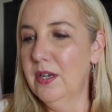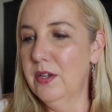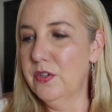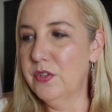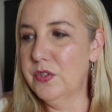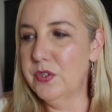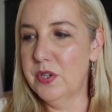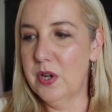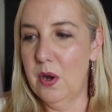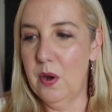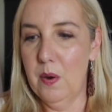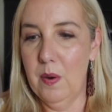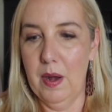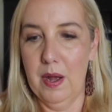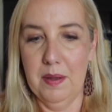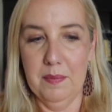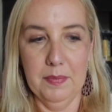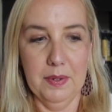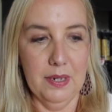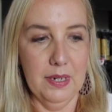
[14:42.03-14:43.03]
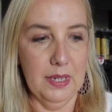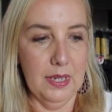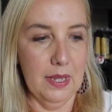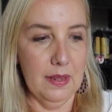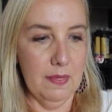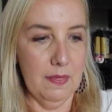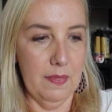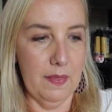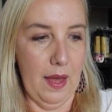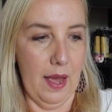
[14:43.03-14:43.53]
So I'm gonna
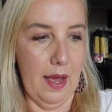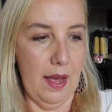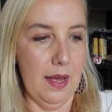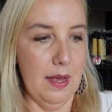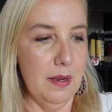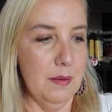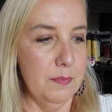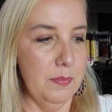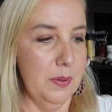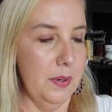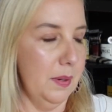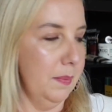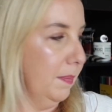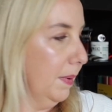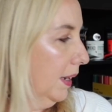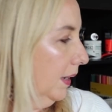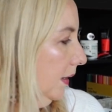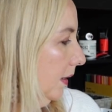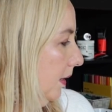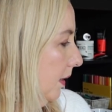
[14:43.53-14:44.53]
get that and put it back